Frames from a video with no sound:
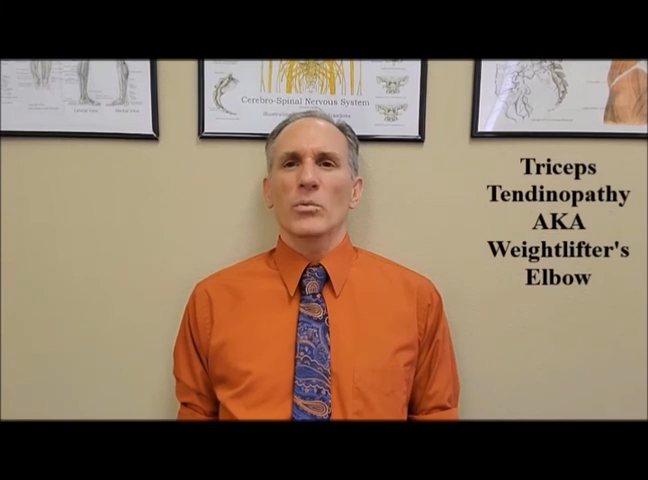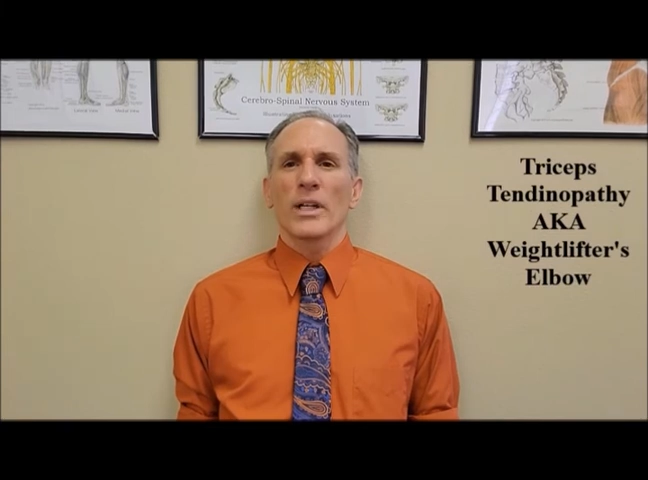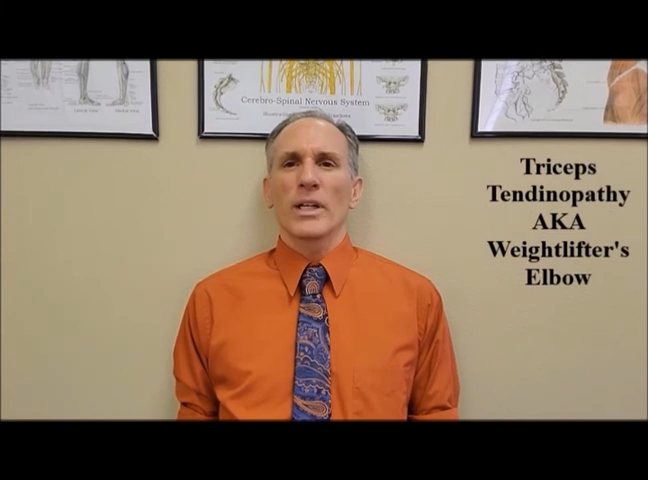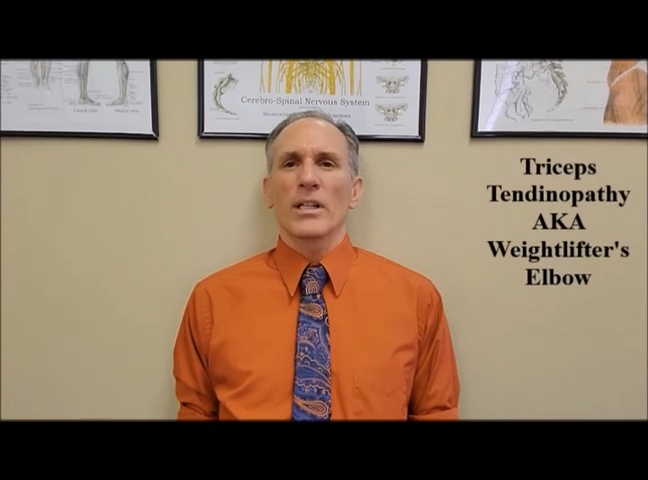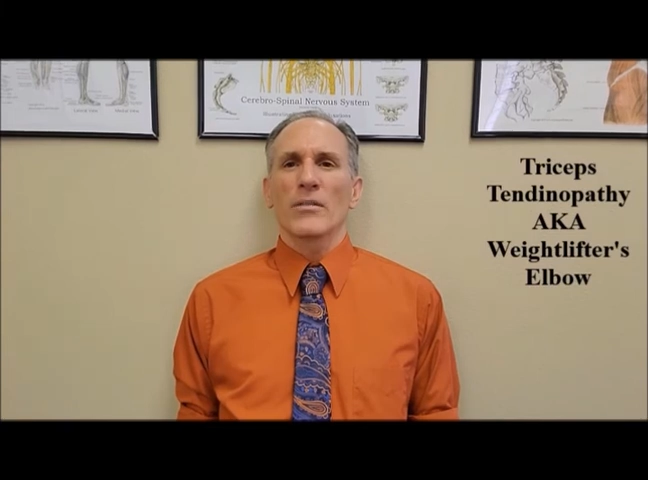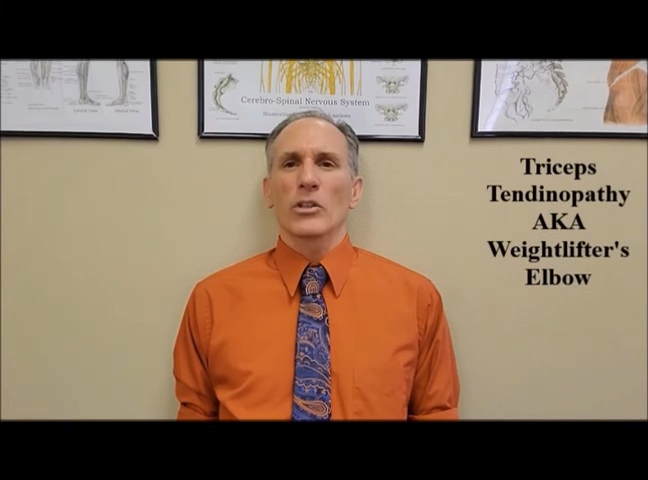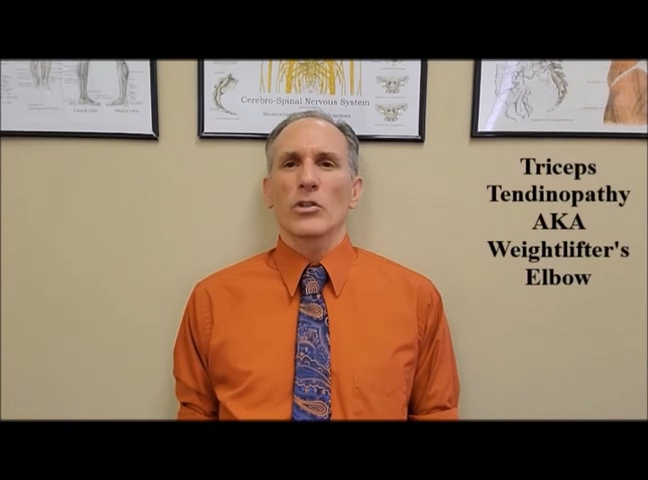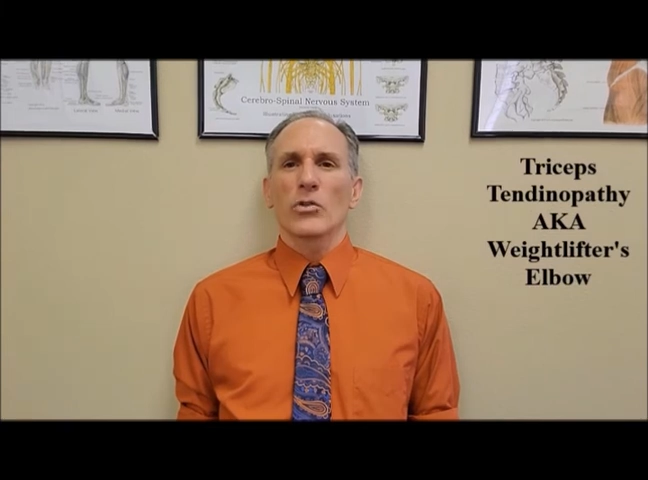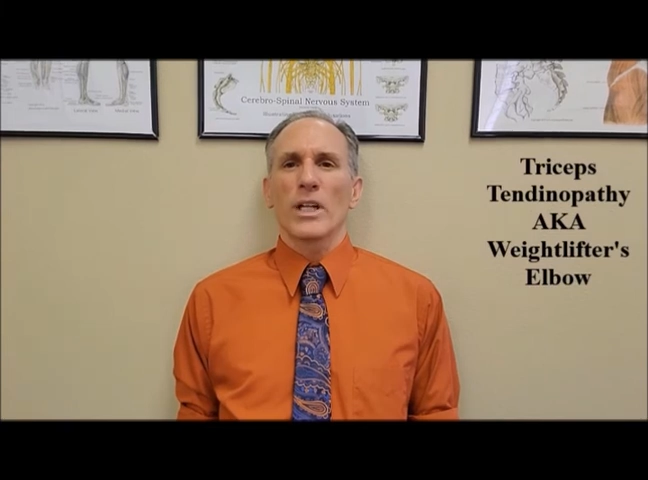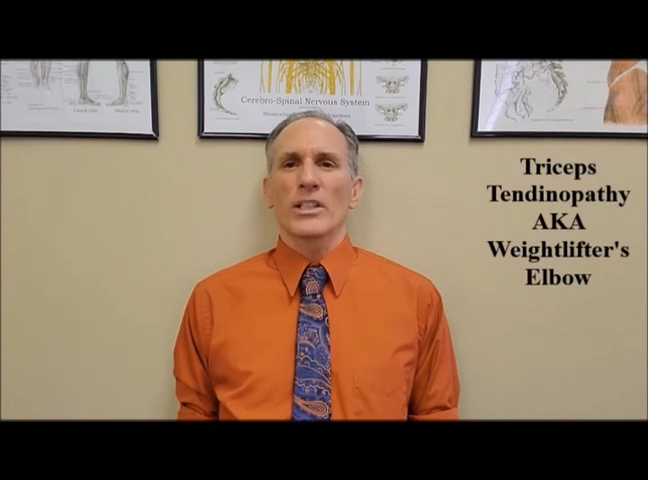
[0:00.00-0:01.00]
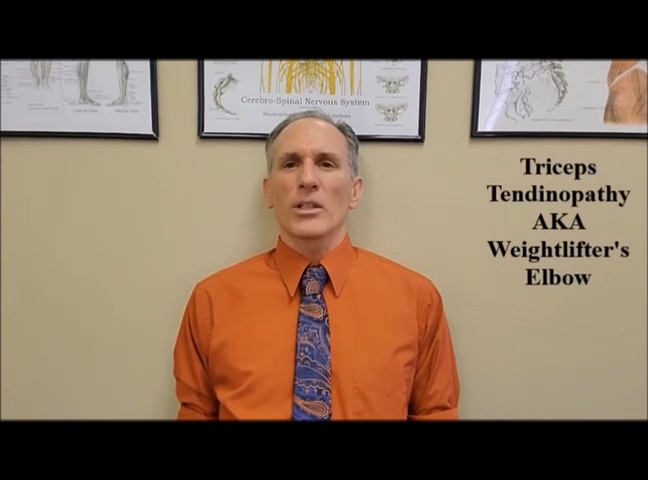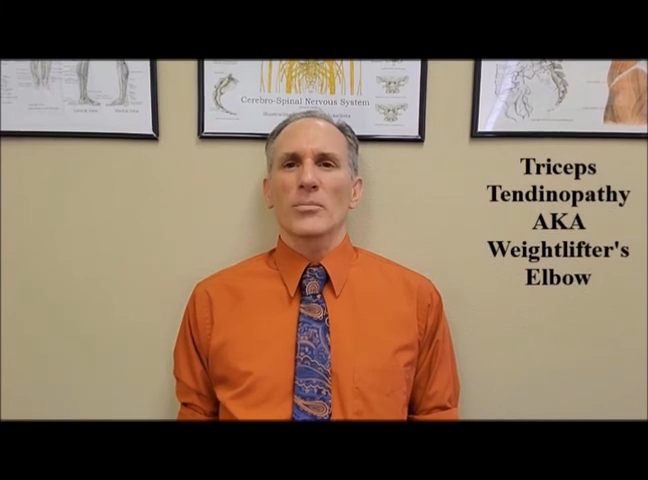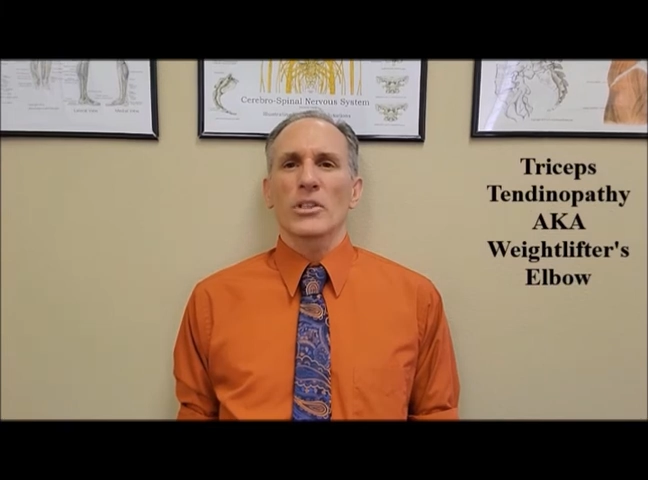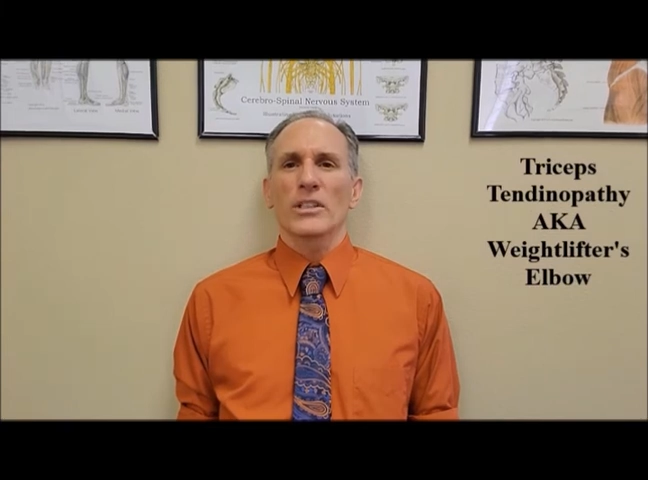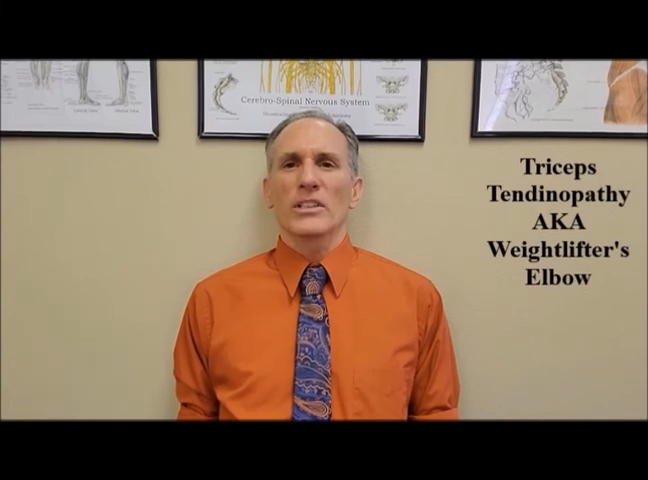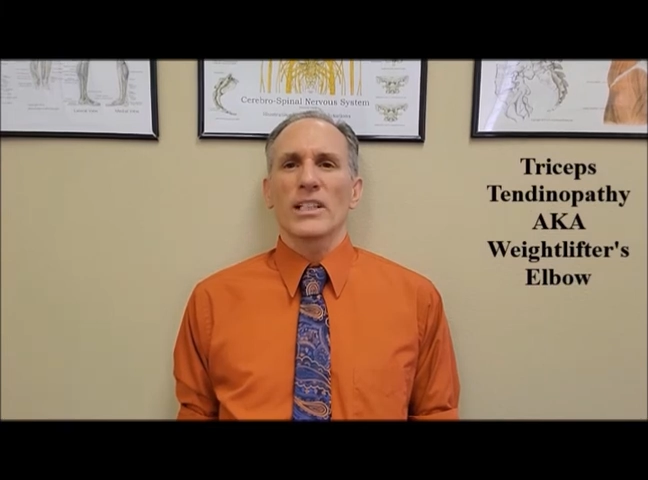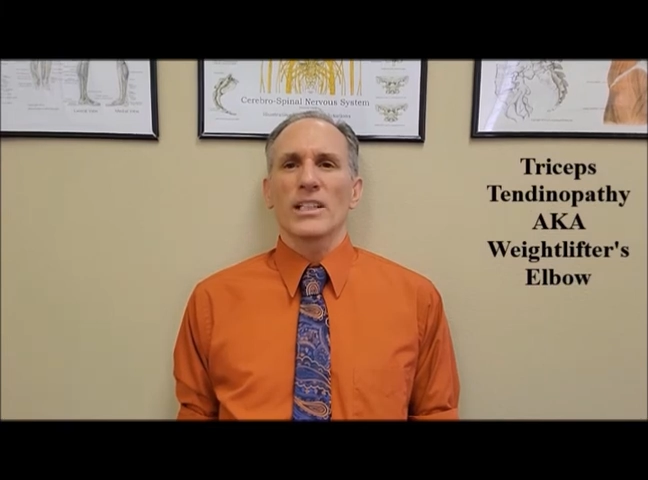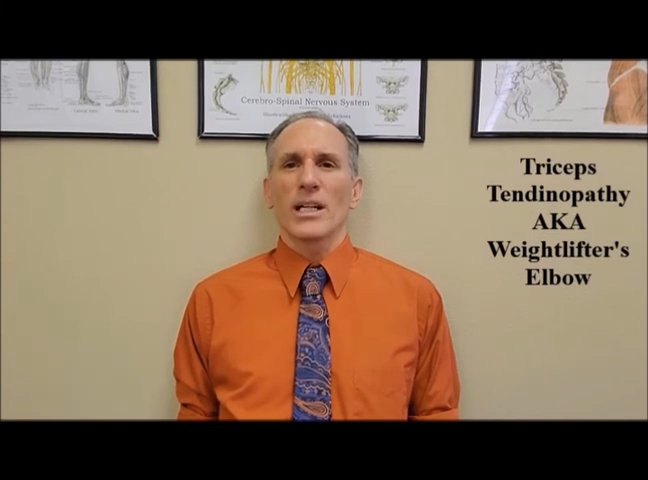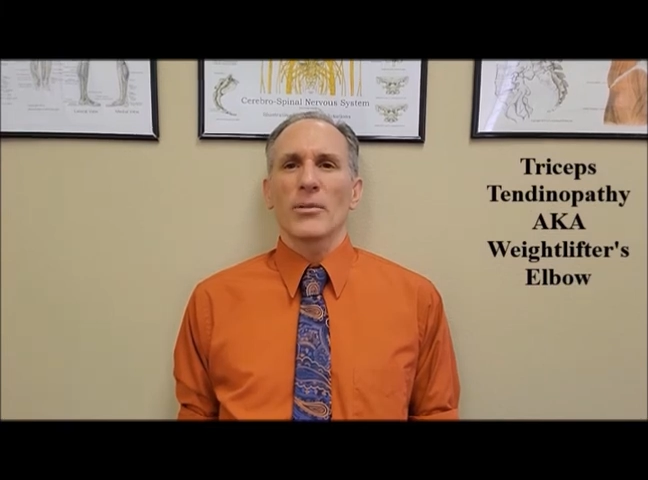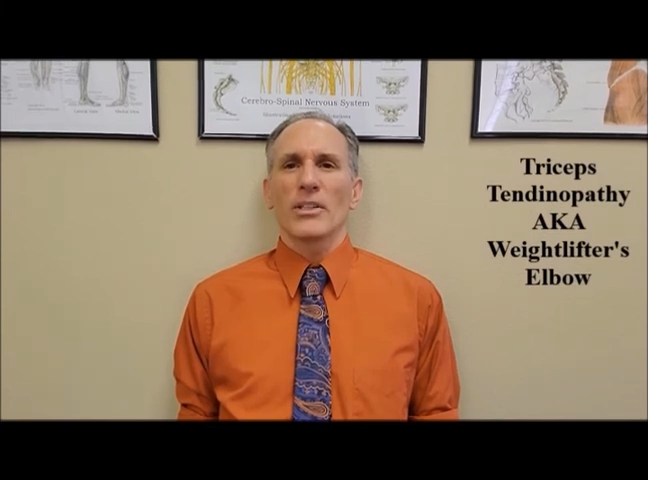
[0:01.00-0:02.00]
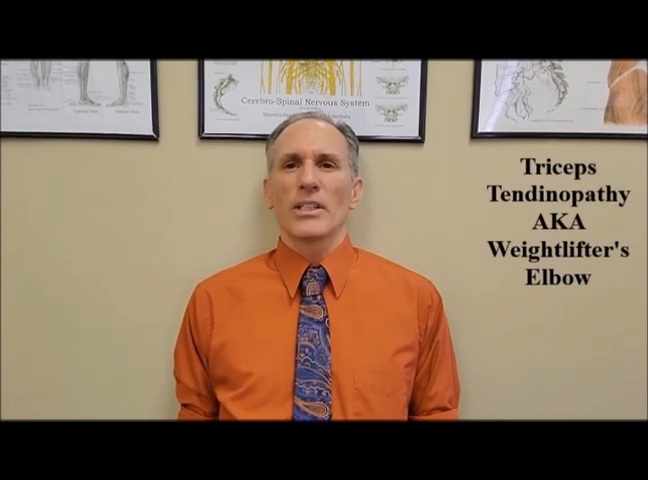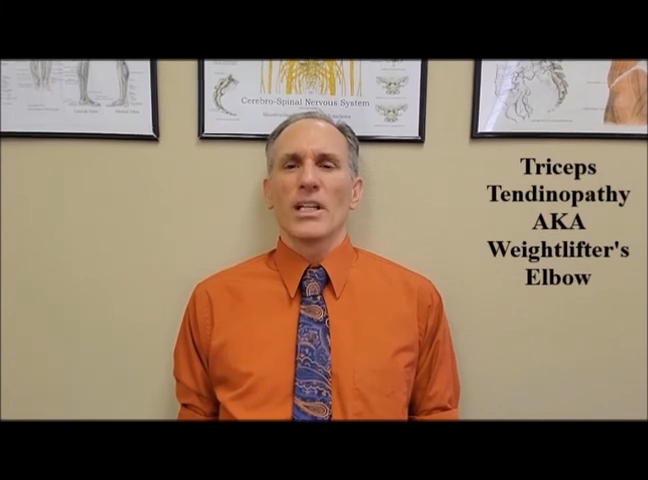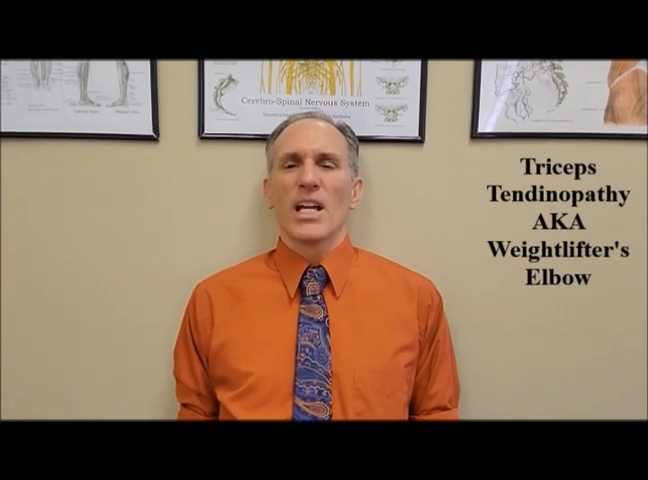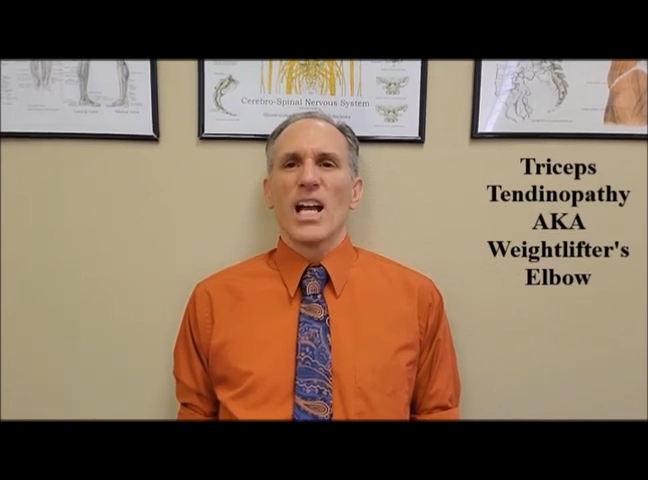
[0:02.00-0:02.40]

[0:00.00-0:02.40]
where I covered triceps tendinopathy.